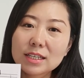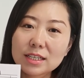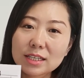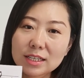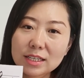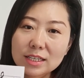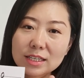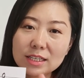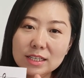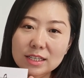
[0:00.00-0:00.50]

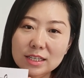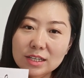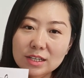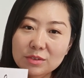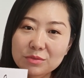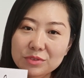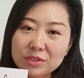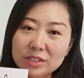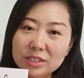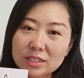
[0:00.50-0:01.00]
E,
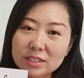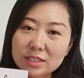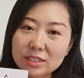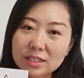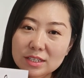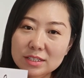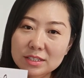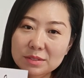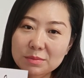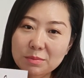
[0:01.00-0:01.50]
which is
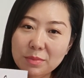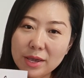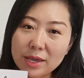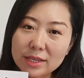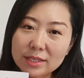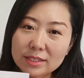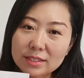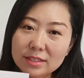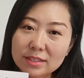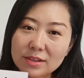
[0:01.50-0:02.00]
the
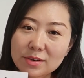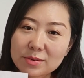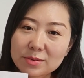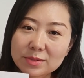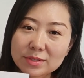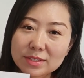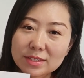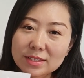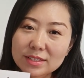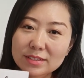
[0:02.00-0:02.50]
space
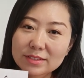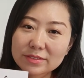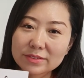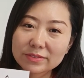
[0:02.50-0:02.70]
notes.